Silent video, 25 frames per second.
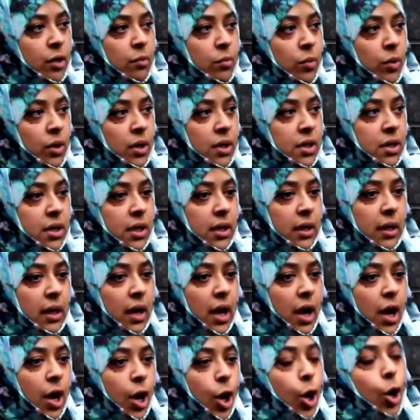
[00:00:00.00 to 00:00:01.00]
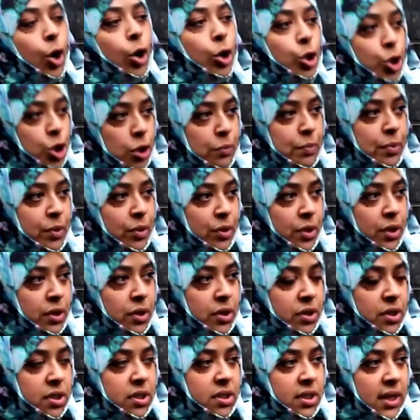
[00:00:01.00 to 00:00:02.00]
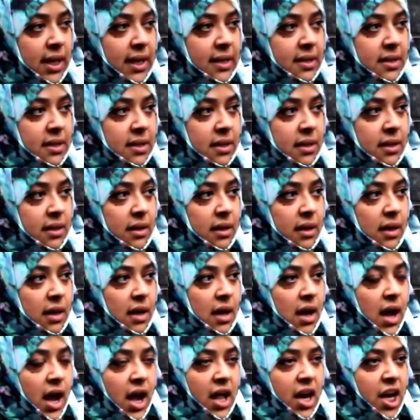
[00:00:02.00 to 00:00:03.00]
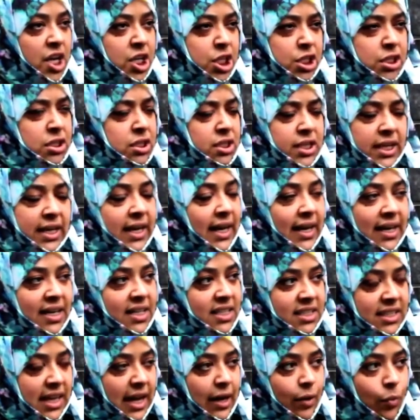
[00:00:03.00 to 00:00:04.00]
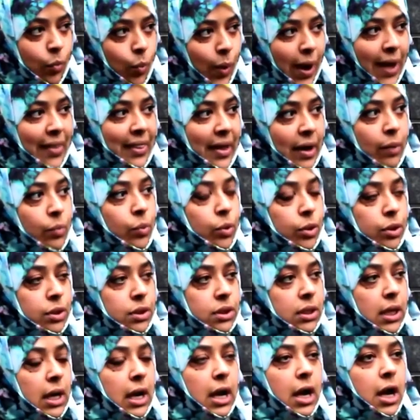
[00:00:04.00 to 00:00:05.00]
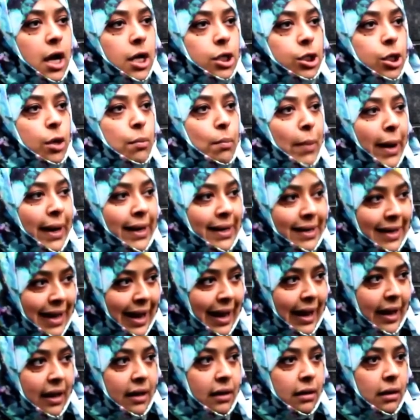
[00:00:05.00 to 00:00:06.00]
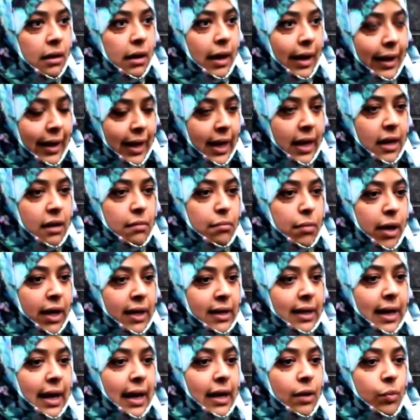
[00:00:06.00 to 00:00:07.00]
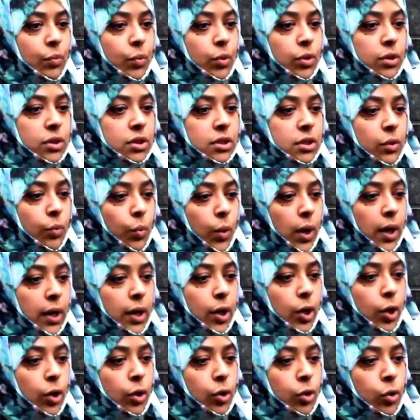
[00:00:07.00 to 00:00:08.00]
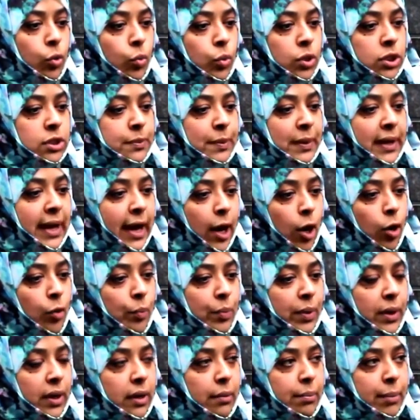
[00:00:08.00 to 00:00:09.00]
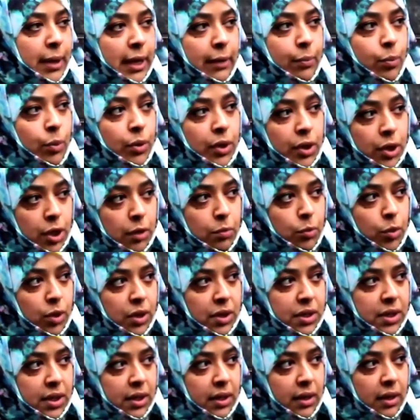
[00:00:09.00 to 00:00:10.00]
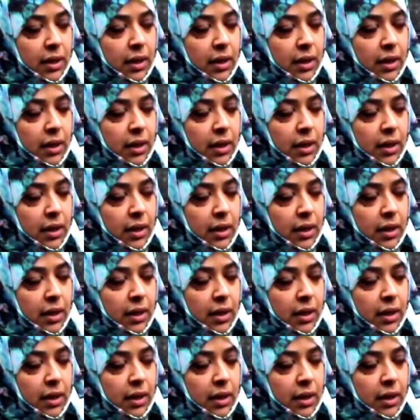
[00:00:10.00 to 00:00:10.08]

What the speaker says: community contributing to society. And I just didn't understand why that was. So my dad, again, my dad was the one who's always been helping people in the community.